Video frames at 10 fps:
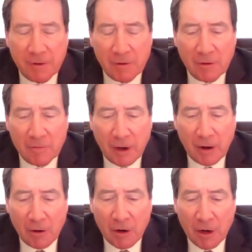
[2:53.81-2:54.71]
of
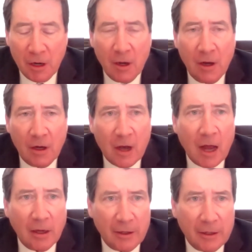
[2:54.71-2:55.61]
our
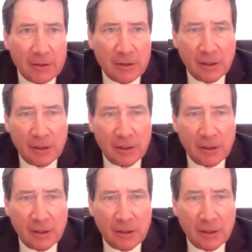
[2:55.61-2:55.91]
colleagues.